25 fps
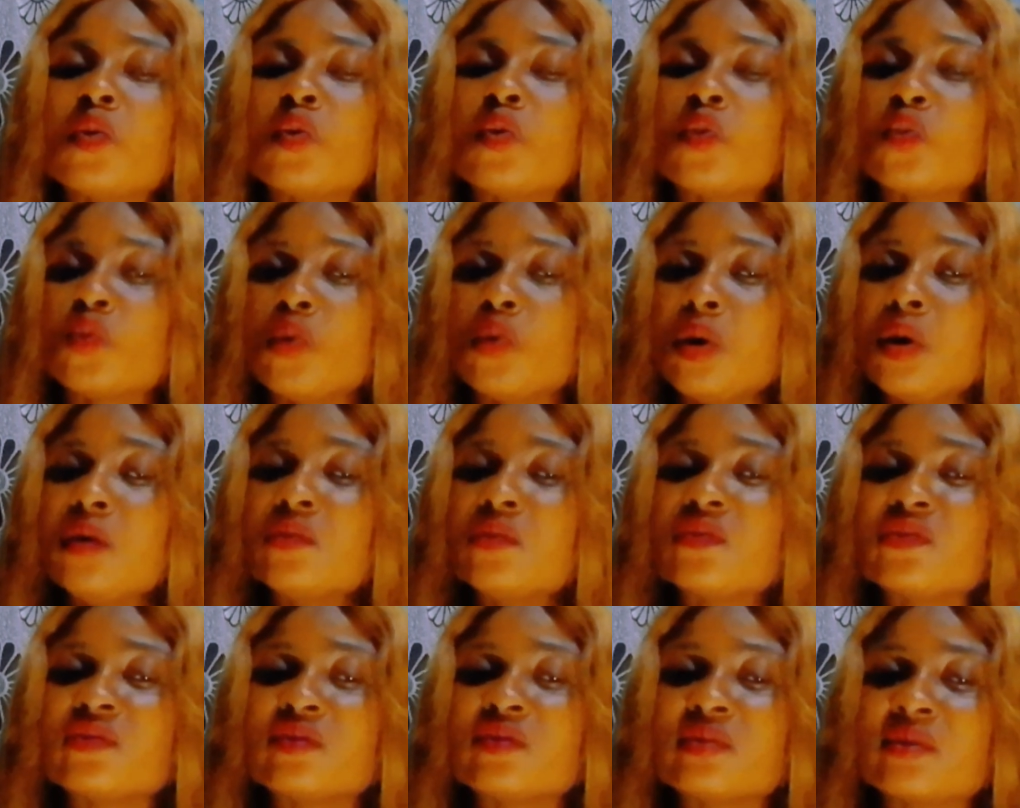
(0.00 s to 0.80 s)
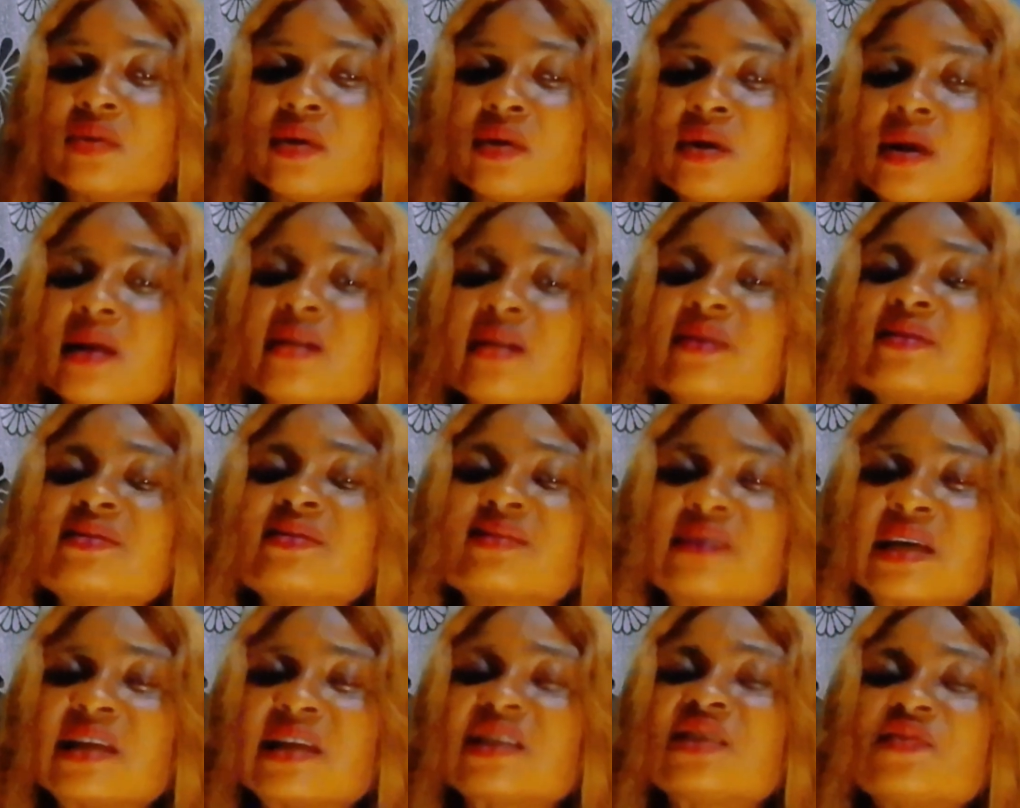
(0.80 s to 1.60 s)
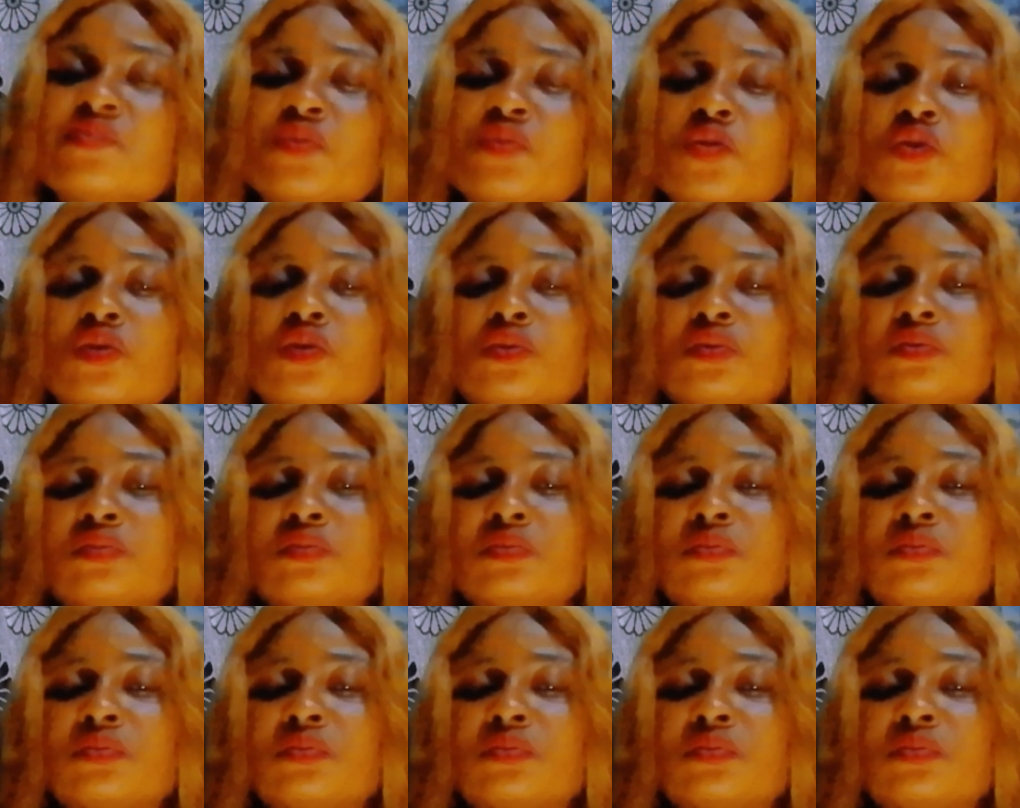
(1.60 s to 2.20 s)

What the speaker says: 1. Start small.